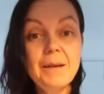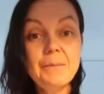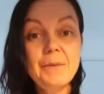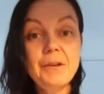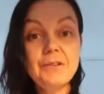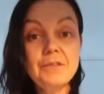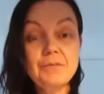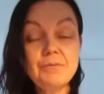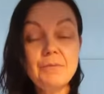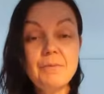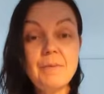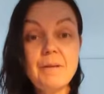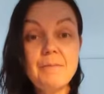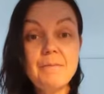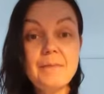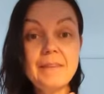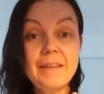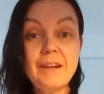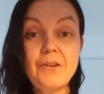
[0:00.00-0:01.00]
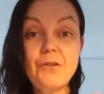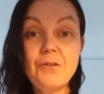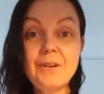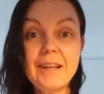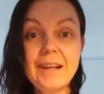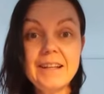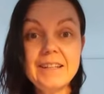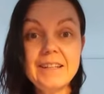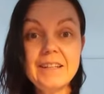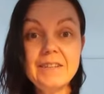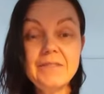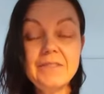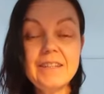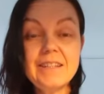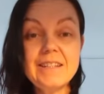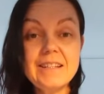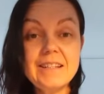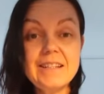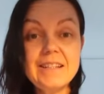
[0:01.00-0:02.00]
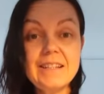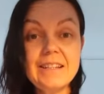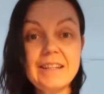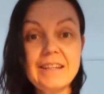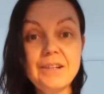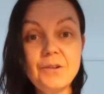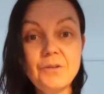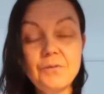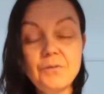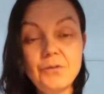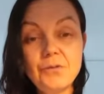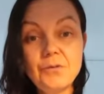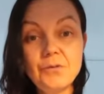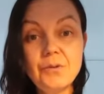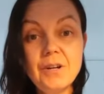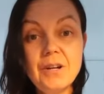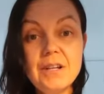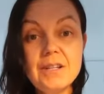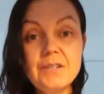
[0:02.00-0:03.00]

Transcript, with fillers: Because remember, the collective is a single of you.